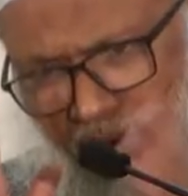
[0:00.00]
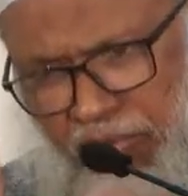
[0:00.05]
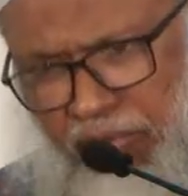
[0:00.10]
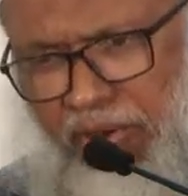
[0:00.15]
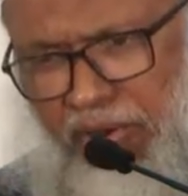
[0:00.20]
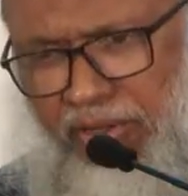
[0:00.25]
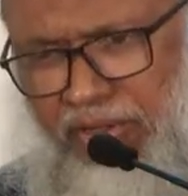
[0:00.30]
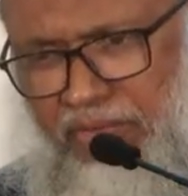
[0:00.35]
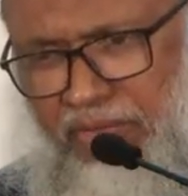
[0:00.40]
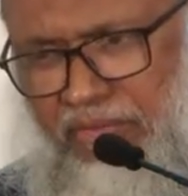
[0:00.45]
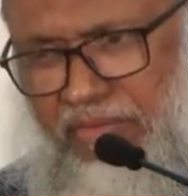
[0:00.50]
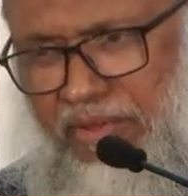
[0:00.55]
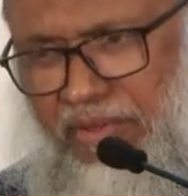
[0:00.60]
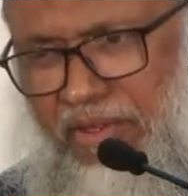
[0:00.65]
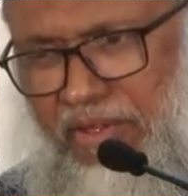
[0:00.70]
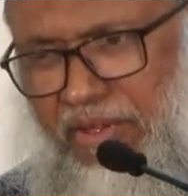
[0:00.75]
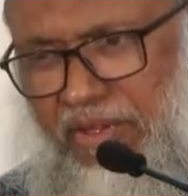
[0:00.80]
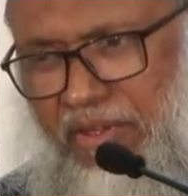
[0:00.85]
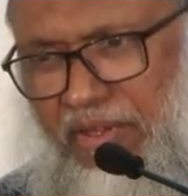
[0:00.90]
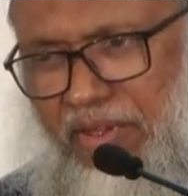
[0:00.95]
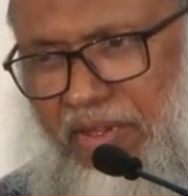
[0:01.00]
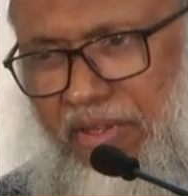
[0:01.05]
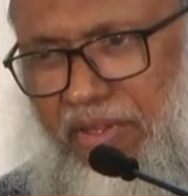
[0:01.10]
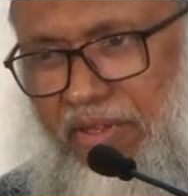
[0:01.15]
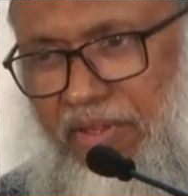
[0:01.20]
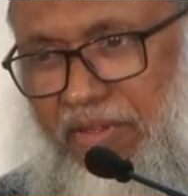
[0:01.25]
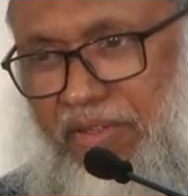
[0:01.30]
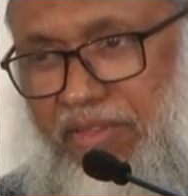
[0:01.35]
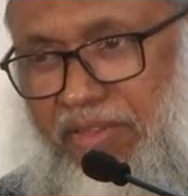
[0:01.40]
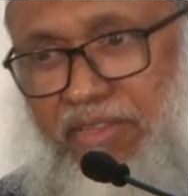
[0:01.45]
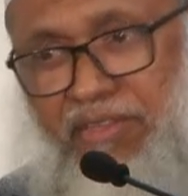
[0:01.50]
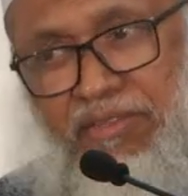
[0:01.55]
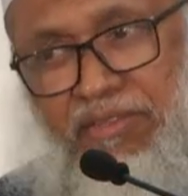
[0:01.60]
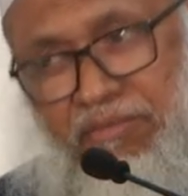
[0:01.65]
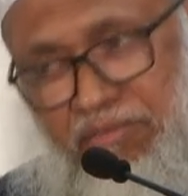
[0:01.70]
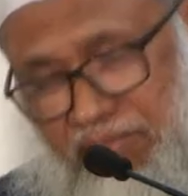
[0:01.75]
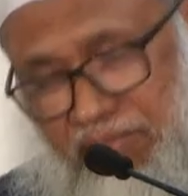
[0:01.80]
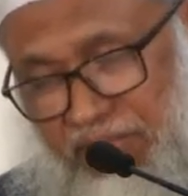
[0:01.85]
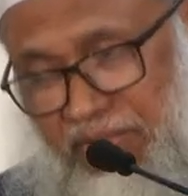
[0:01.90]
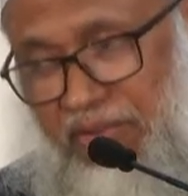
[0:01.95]
Rahim. This,
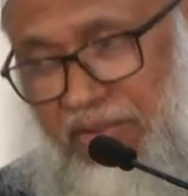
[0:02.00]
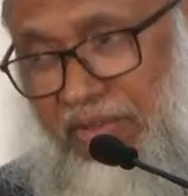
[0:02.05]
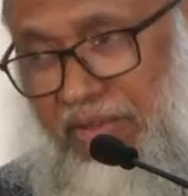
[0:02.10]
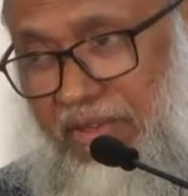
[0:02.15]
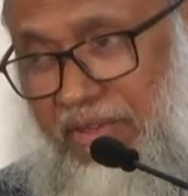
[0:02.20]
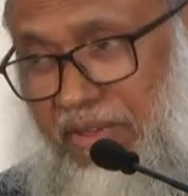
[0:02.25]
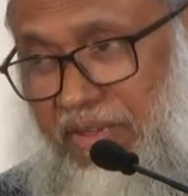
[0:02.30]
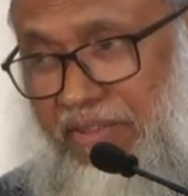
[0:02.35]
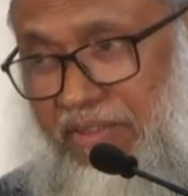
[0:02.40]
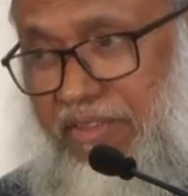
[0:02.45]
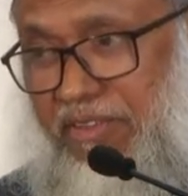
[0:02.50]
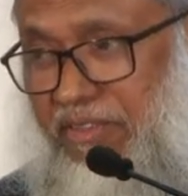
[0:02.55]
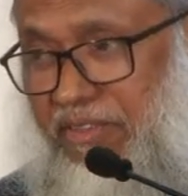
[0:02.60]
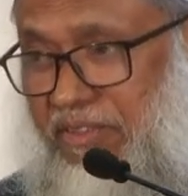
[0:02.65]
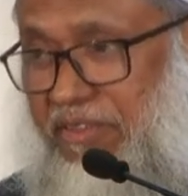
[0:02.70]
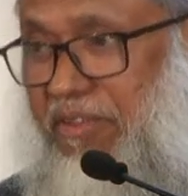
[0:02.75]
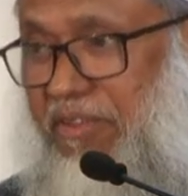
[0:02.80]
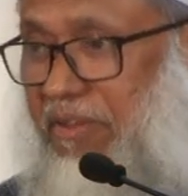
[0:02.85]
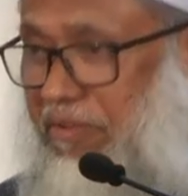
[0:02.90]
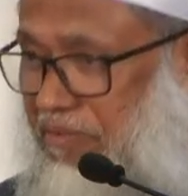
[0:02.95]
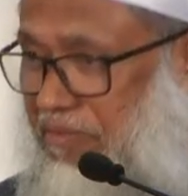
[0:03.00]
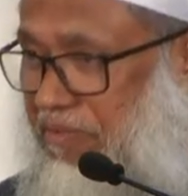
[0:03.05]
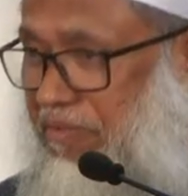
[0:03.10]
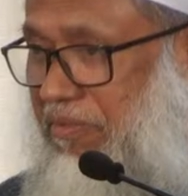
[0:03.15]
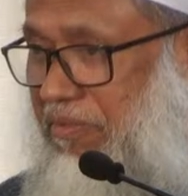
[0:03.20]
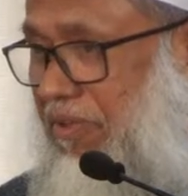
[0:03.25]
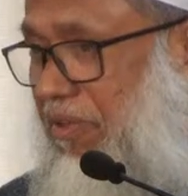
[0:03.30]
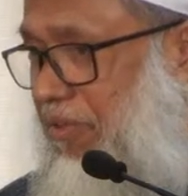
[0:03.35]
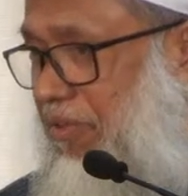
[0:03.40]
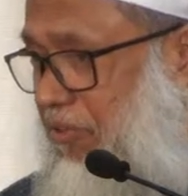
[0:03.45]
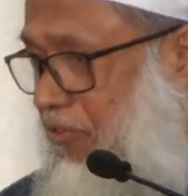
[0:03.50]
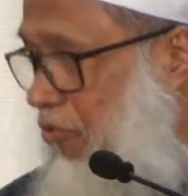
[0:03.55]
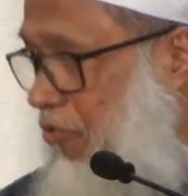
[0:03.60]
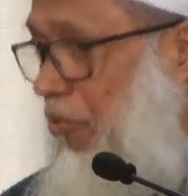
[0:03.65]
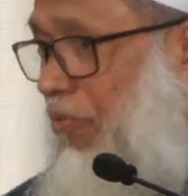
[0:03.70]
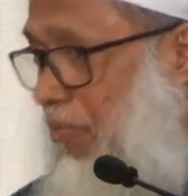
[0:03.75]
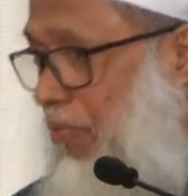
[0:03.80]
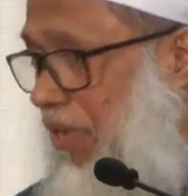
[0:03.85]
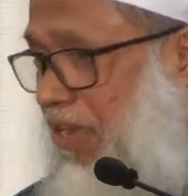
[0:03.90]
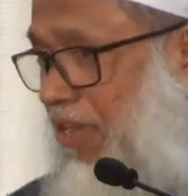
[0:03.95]
this uh, true
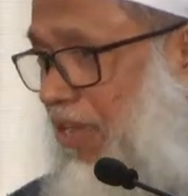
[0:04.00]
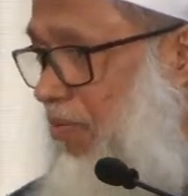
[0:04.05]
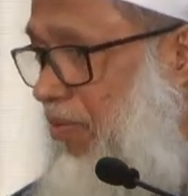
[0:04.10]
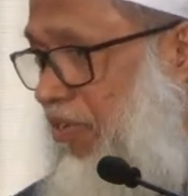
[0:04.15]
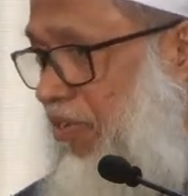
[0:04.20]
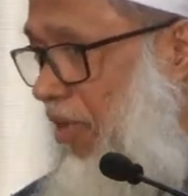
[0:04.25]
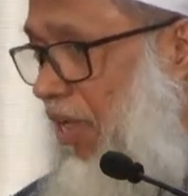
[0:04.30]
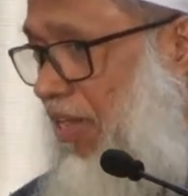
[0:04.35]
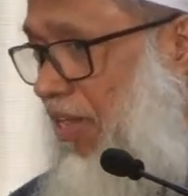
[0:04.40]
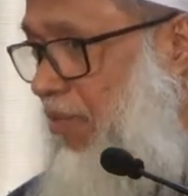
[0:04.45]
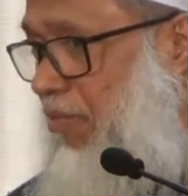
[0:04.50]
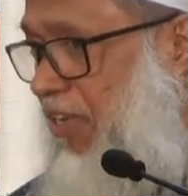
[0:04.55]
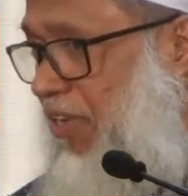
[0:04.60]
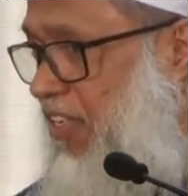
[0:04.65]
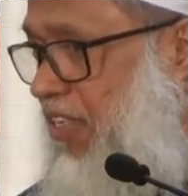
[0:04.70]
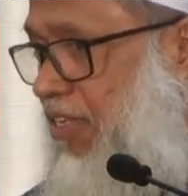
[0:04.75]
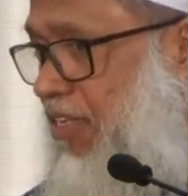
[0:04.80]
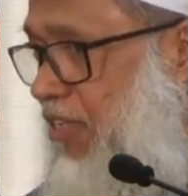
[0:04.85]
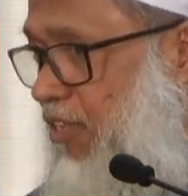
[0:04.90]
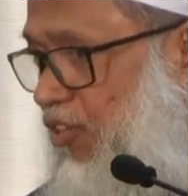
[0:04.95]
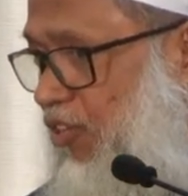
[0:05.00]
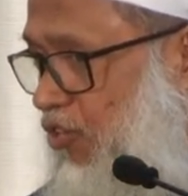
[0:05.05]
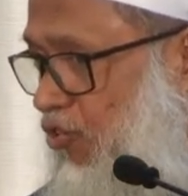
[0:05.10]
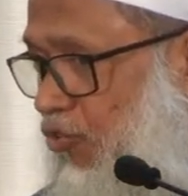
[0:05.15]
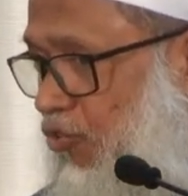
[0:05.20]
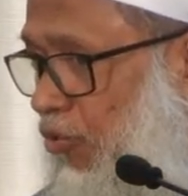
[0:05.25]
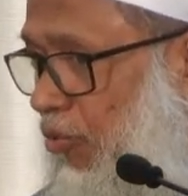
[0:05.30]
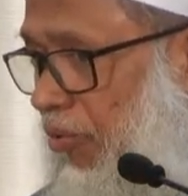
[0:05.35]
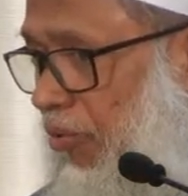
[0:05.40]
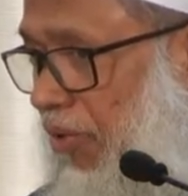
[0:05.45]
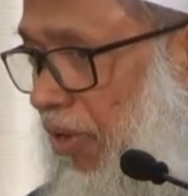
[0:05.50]
belief is right, but it is true